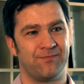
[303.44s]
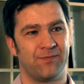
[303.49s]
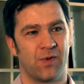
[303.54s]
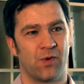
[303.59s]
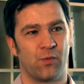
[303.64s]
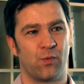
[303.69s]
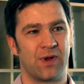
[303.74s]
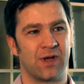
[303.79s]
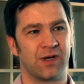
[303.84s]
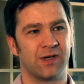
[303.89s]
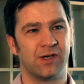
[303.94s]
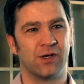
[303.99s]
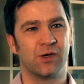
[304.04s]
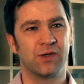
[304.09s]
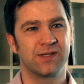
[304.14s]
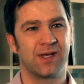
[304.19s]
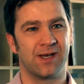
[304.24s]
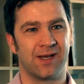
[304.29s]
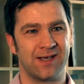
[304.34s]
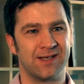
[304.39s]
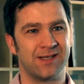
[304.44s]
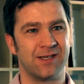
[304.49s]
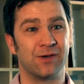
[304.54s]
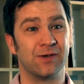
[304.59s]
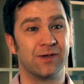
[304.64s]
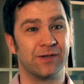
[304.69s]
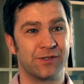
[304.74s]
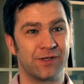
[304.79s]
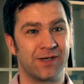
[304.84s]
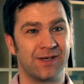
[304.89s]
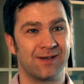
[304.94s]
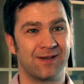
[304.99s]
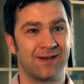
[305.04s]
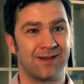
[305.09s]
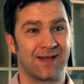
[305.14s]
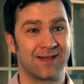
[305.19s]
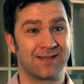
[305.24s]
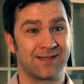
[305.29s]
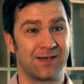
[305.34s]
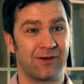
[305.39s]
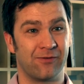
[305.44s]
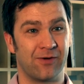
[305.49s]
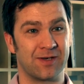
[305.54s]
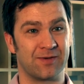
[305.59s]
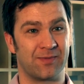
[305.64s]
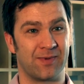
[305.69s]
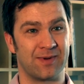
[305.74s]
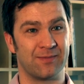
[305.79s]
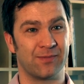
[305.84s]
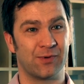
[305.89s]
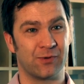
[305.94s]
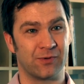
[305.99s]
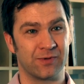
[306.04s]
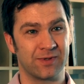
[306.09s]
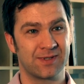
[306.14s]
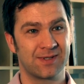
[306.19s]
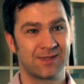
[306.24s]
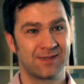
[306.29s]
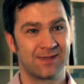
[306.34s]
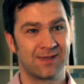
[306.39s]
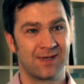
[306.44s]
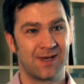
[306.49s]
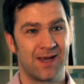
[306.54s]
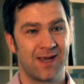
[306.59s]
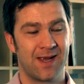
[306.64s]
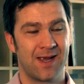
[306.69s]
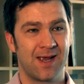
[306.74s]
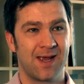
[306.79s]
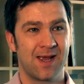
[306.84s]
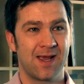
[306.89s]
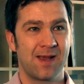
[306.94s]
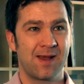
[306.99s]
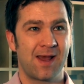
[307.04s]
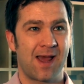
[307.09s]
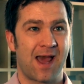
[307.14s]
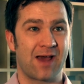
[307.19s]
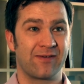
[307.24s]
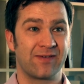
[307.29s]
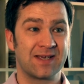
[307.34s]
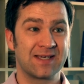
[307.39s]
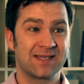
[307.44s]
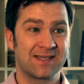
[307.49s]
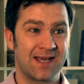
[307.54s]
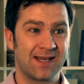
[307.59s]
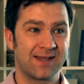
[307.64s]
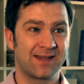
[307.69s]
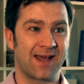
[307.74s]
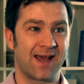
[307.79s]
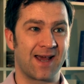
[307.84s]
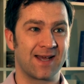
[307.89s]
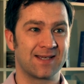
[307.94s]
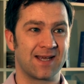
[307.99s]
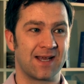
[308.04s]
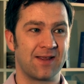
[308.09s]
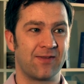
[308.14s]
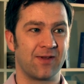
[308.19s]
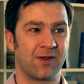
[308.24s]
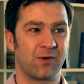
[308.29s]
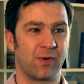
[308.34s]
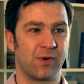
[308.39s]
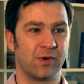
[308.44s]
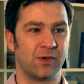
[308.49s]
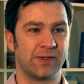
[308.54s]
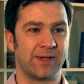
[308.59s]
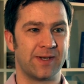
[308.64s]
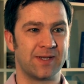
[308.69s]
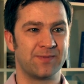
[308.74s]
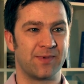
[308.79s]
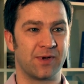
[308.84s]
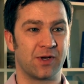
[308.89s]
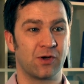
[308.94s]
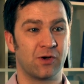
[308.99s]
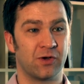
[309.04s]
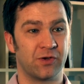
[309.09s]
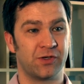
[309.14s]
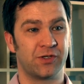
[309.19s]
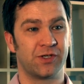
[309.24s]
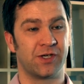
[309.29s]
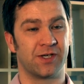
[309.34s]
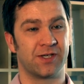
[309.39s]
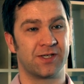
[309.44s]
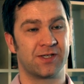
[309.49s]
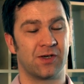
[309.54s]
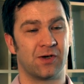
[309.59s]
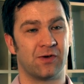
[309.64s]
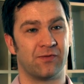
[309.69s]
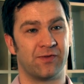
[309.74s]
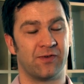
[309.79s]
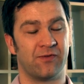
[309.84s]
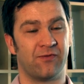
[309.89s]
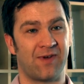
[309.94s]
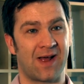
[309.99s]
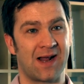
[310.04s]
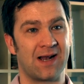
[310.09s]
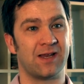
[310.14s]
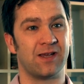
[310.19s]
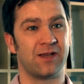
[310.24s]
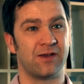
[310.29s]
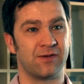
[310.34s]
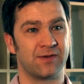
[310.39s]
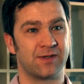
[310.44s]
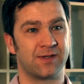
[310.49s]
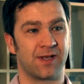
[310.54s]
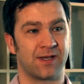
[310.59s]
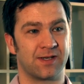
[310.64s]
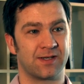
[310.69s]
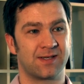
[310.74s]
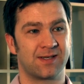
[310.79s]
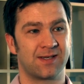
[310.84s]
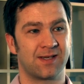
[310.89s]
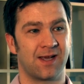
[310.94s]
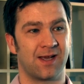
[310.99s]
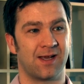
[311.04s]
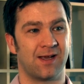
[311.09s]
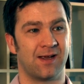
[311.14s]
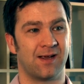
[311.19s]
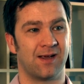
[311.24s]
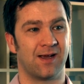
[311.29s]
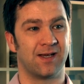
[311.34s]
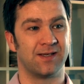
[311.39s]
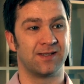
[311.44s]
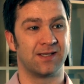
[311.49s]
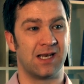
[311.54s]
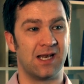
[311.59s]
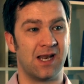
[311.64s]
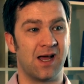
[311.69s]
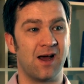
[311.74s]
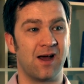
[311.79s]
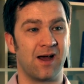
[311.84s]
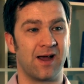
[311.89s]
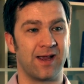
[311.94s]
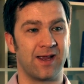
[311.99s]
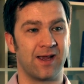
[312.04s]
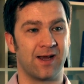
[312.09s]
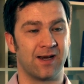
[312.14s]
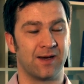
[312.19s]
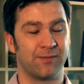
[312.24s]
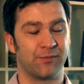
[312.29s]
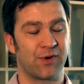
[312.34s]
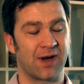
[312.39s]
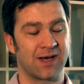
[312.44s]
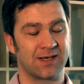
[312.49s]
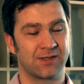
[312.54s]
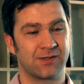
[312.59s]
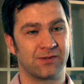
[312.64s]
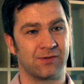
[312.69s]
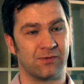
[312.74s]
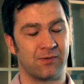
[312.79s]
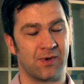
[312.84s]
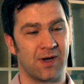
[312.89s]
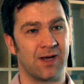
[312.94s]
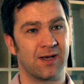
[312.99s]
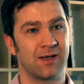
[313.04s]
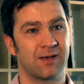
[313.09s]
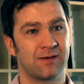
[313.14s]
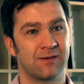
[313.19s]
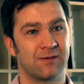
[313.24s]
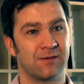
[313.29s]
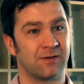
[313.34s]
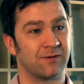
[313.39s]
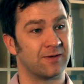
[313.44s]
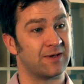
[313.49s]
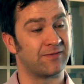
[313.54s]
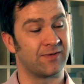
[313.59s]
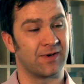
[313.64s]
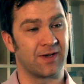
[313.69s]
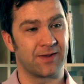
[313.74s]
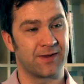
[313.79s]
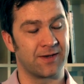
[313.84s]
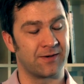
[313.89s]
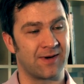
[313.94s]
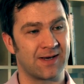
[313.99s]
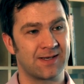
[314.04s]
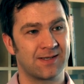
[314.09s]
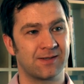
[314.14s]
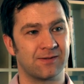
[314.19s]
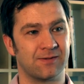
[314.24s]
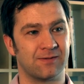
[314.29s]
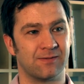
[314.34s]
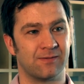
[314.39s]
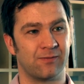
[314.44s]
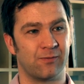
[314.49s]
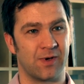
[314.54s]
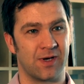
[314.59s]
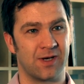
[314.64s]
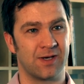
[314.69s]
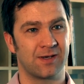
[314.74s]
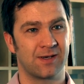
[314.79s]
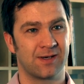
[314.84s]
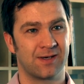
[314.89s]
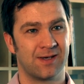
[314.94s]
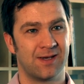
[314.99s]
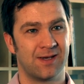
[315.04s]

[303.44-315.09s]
We are not an ideology, and that's incredibly important. Having said that, I think we all need to be conscious of the values that underlie our practical work or even our theoretical work.